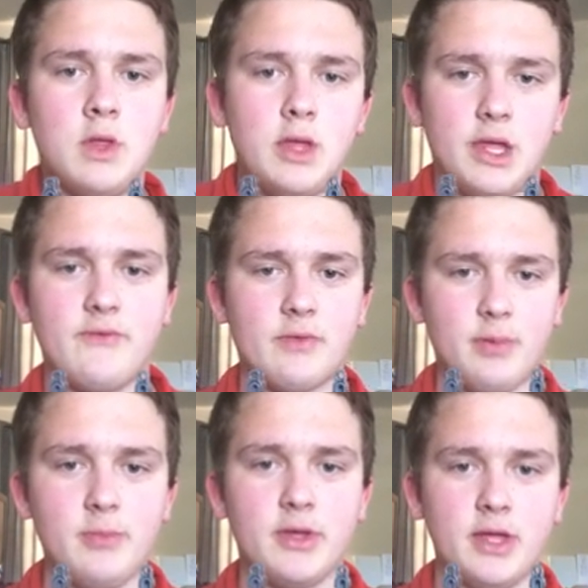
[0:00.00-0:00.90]
If I put
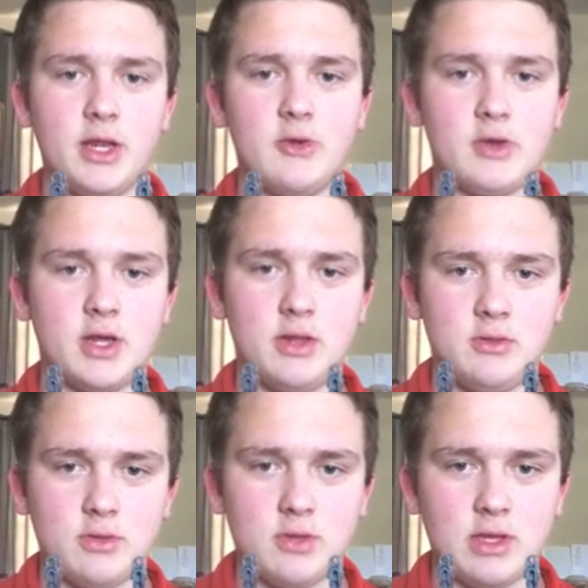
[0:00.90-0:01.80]
my head here, it kind of
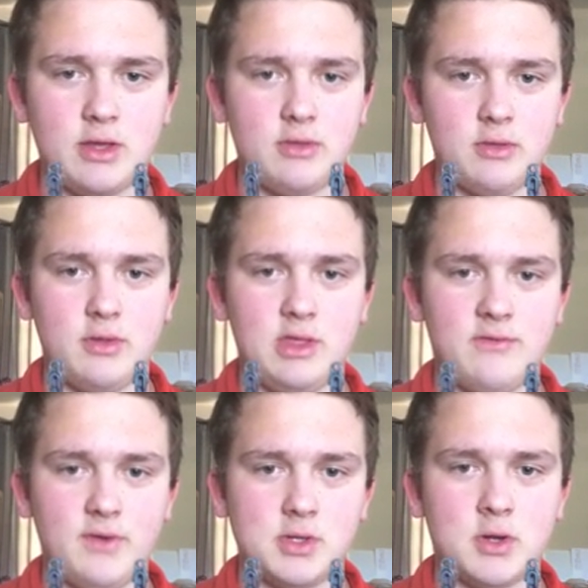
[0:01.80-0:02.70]
looks like these
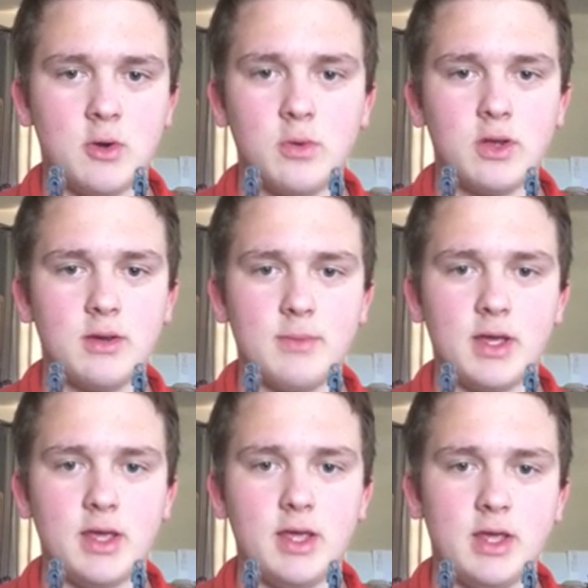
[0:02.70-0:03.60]
feet are holding up my
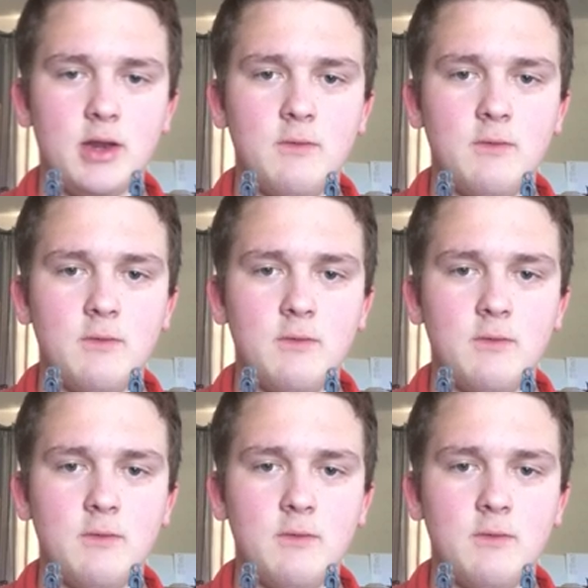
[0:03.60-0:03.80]
head.